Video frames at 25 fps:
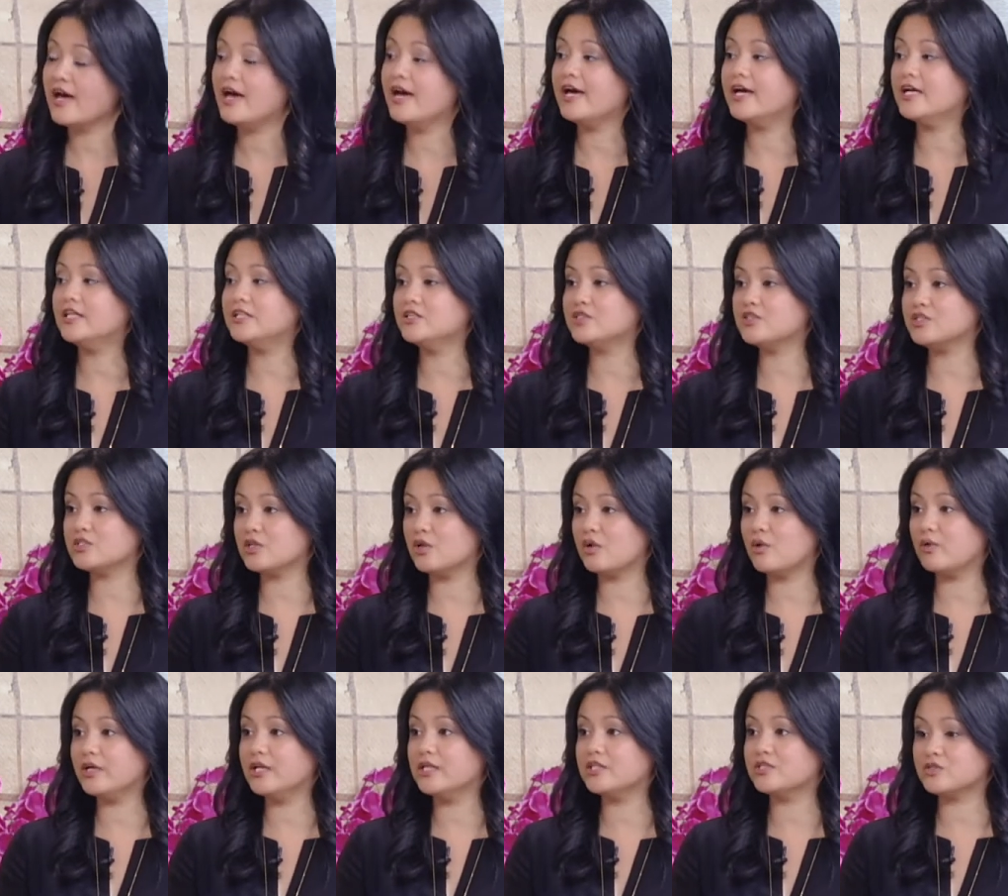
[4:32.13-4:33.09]
And
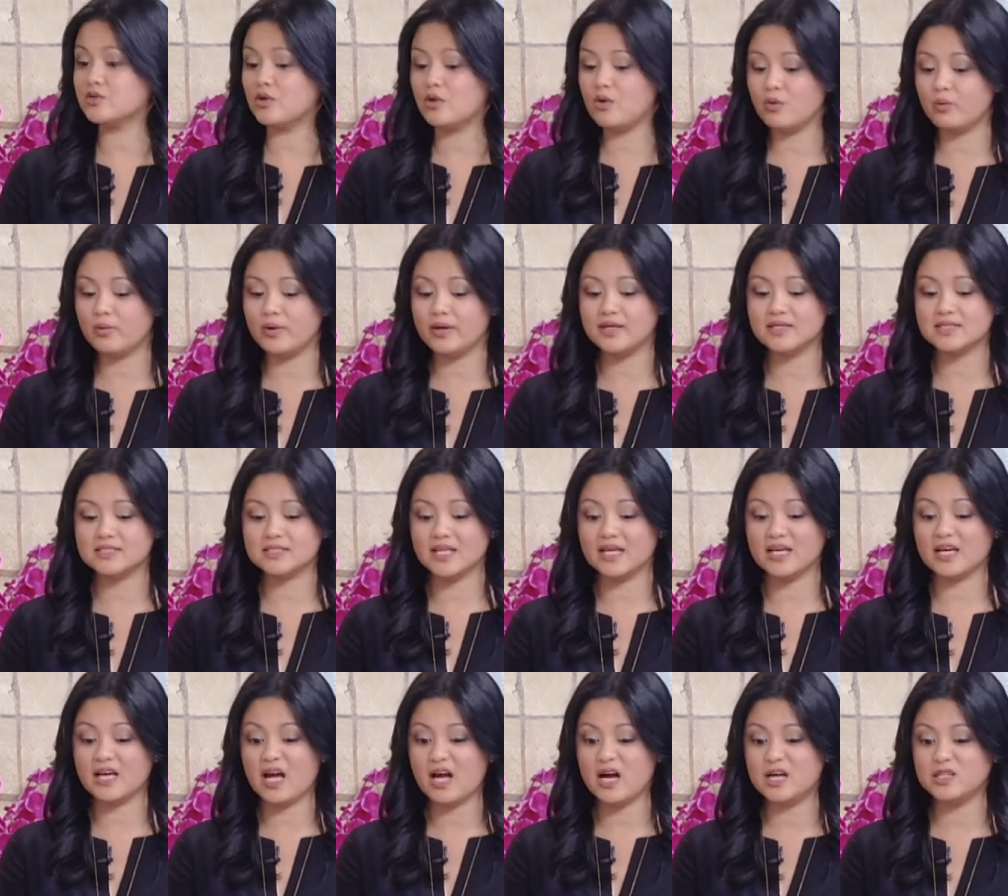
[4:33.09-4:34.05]
so it's always
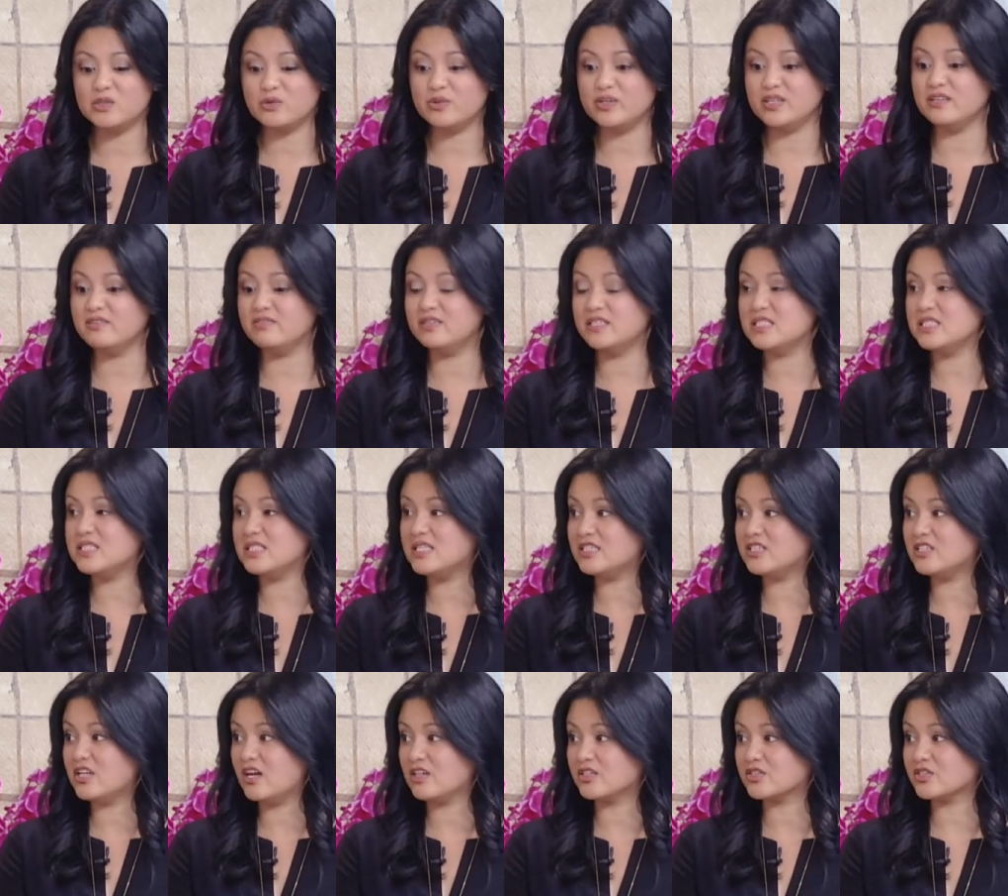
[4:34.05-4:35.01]
like, how do I even see
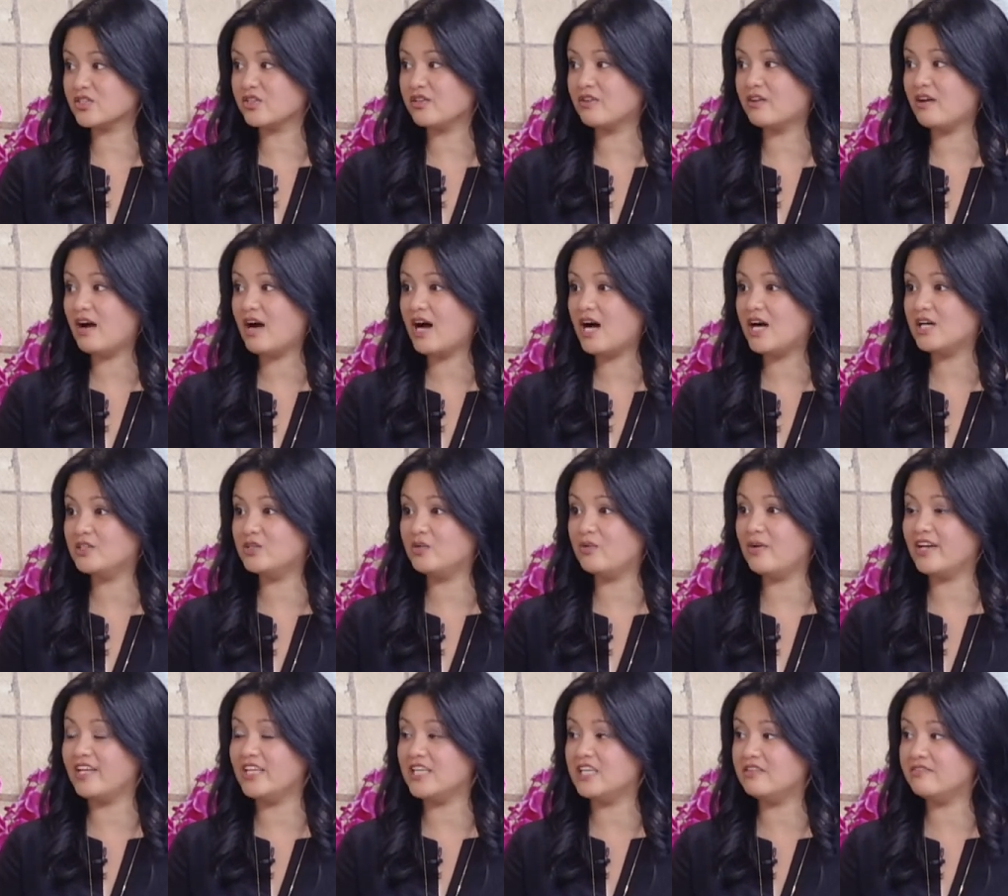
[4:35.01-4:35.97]
a doctor? How do
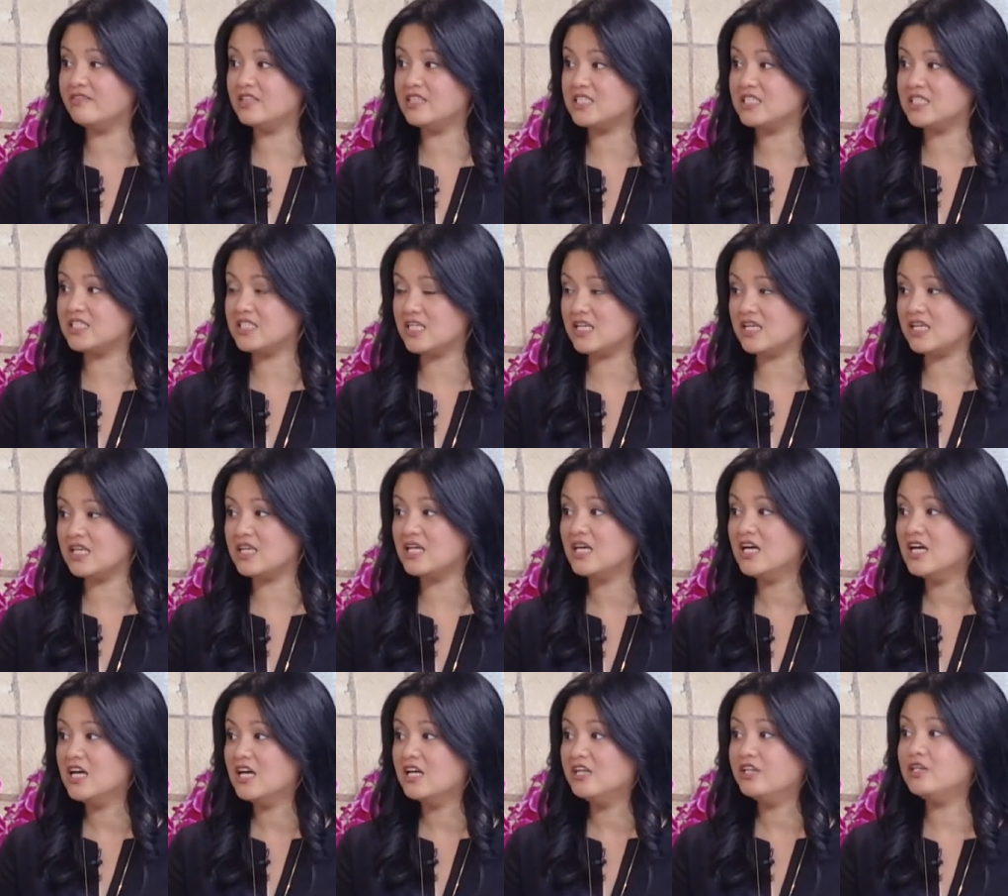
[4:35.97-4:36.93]
I even see,
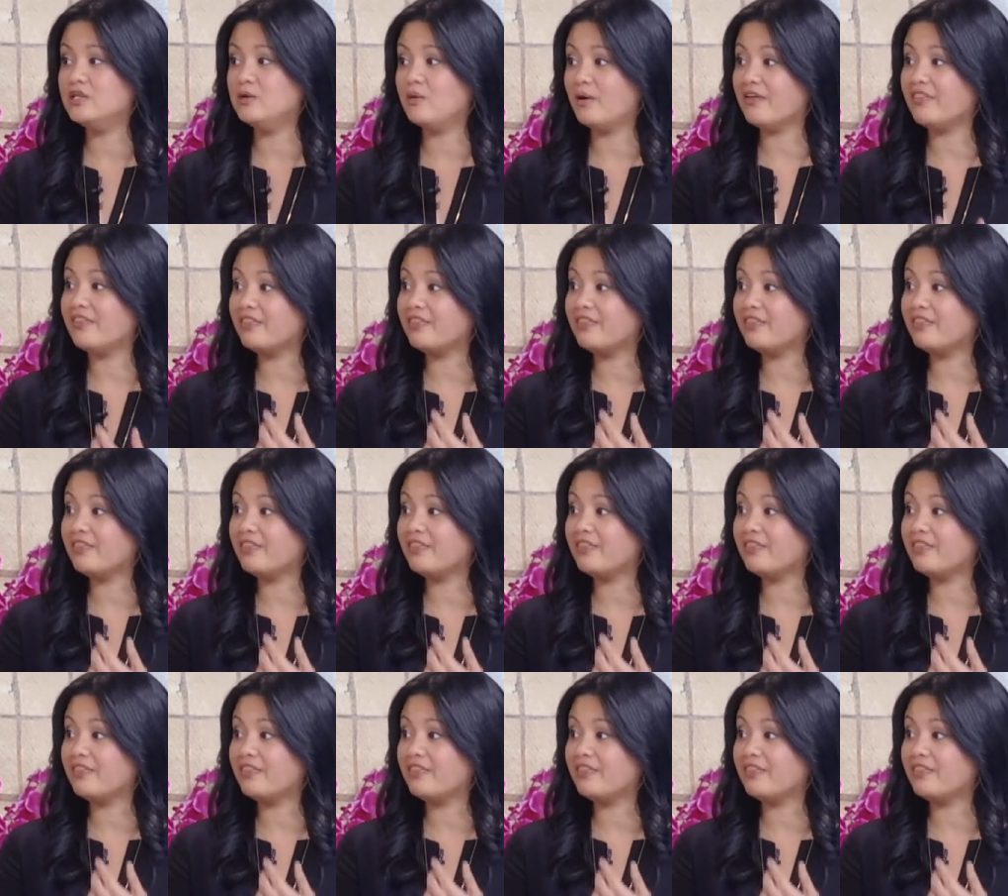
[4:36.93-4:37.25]
you know, a